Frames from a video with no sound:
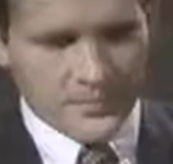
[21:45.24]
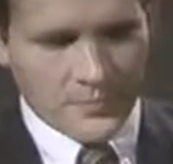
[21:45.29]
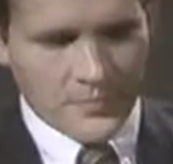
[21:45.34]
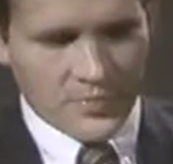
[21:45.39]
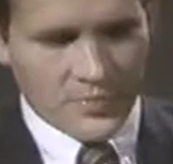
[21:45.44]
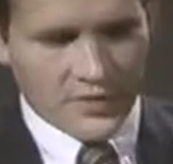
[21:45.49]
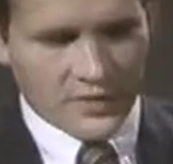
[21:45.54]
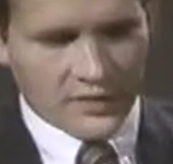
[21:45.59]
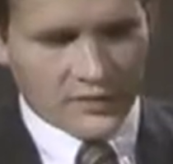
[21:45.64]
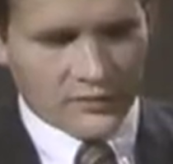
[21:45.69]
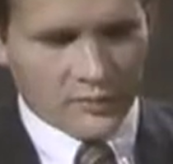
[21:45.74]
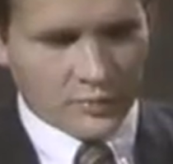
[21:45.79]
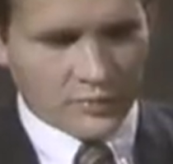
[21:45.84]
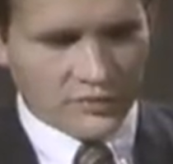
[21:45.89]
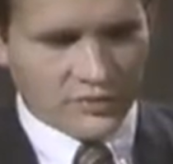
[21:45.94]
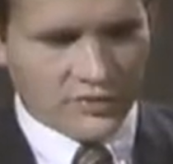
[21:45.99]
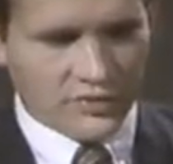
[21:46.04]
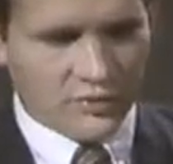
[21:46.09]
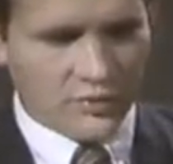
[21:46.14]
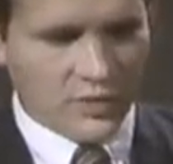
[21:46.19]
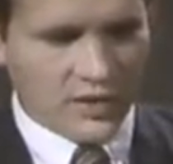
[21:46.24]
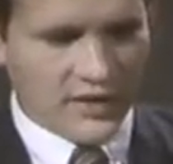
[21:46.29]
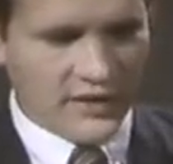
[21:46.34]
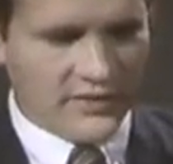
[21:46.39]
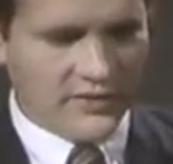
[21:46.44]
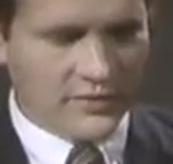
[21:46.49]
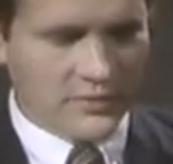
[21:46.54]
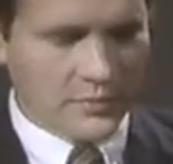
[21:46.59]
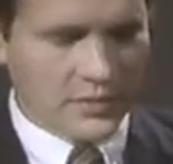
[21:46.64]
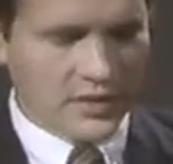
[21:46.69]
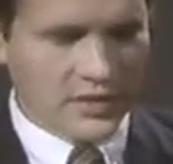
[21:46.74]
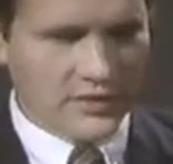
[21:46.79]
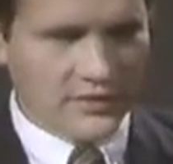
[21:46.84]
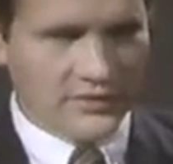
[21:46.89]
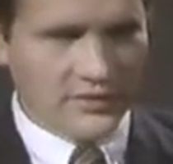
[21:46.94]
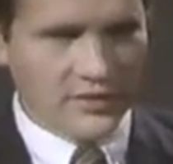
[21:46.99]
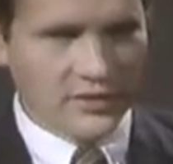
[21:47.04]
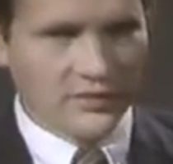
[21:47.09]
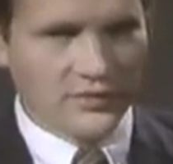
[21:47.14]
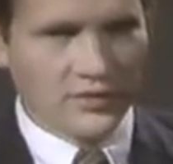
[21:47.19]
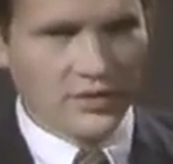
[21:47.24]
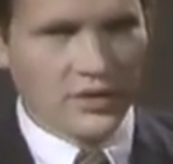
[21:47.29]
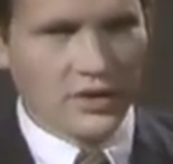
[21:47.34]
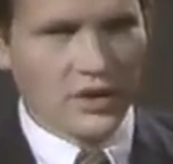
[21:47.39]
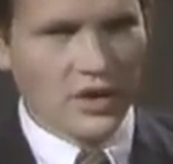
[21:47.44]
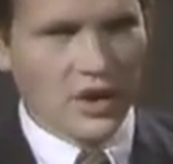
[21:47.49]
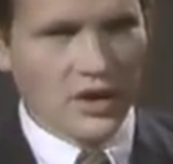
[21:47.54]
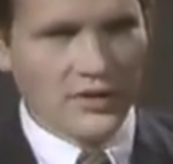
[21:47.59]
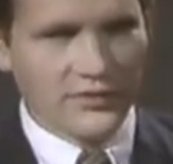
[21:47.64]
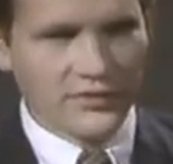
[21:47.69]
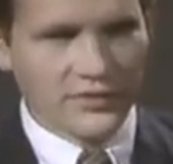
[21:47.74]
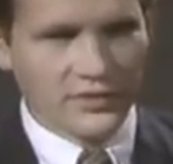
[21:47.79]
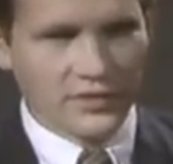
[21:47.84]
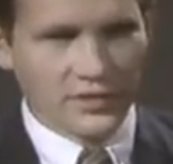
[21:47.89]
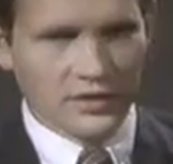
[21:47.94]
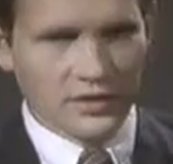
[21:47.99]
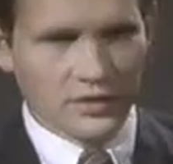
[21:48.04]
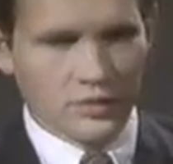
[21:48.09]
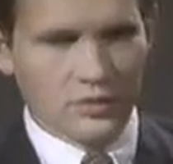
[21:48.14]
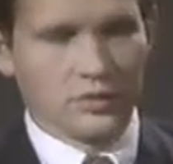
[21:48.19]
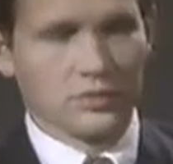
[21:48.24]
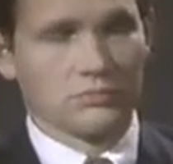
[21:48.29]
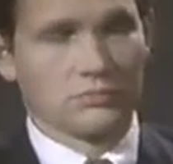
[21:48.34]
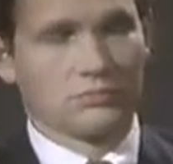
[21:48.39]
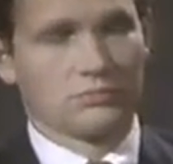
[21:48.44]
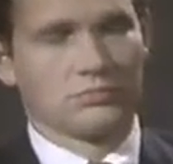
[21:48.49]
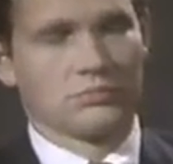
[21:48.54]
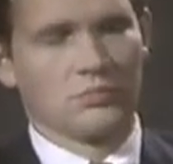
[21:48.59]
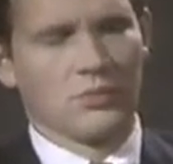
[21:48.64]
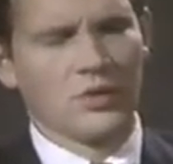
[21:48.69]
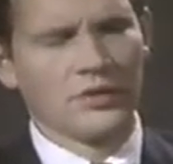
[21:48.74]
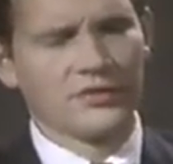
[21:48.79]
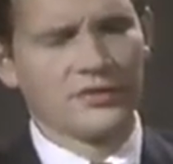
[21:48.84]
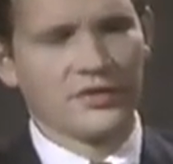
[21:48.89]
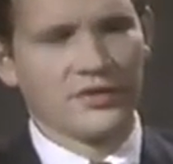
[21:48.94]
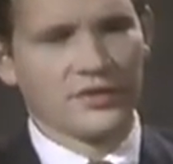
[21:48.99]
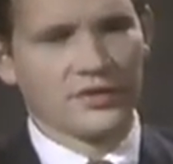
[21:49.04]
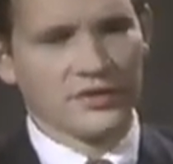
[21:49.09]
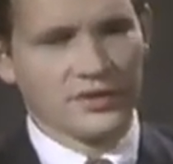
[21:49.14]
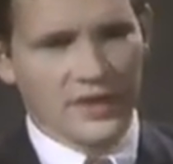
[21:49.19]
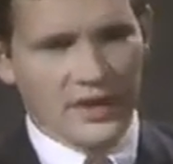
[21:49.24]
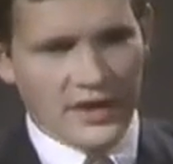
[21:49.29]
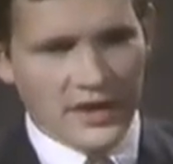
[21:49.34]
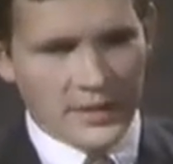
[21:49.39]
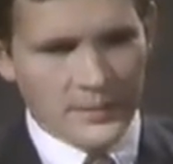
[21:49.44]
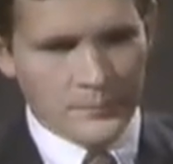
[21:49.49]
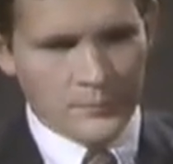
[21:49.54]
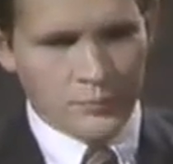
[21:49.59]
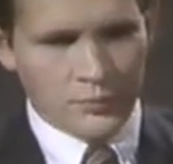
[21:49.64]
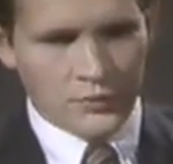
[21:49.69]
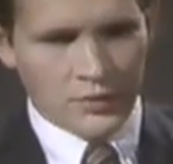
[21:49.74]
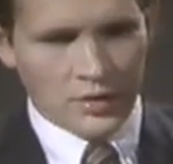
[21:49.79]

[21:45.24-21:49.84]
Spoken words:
things which strikes me is that very often, or most of the time,